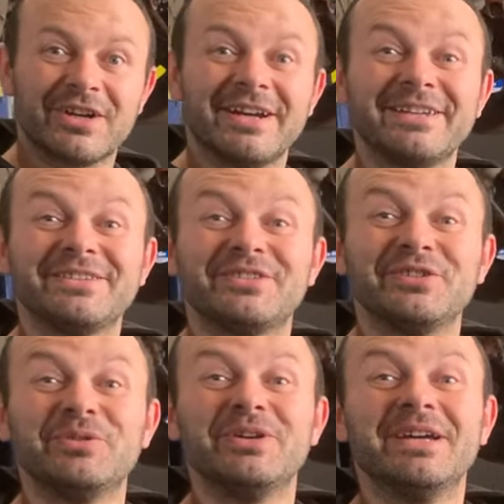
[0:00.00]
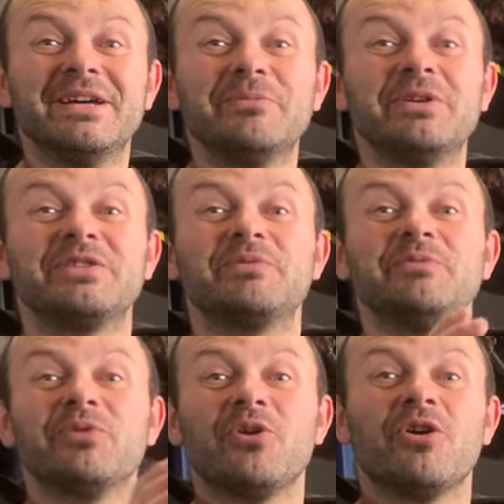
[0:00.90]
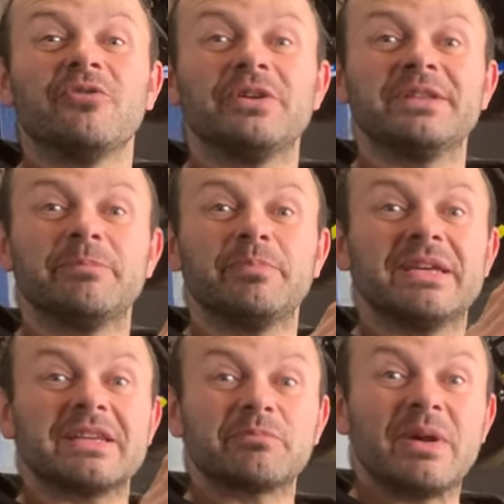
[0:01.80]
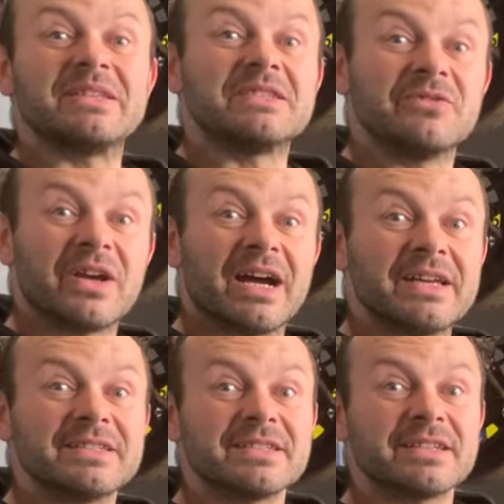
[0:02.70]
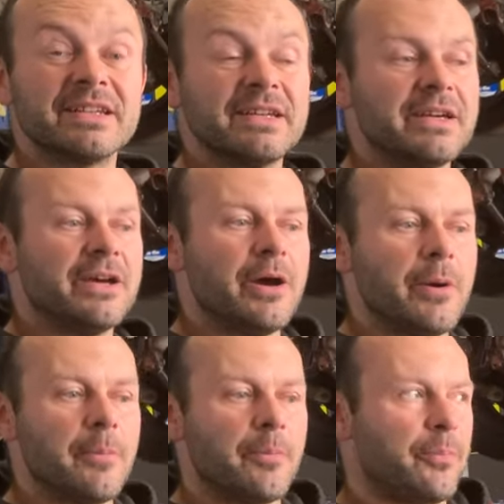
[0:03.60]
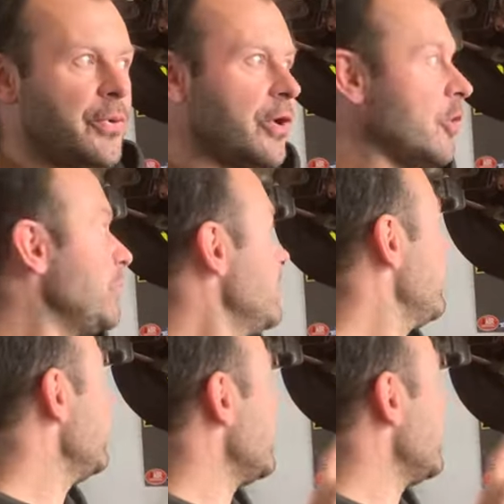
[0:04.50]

trying to piss people off in the big expensive cars, probably the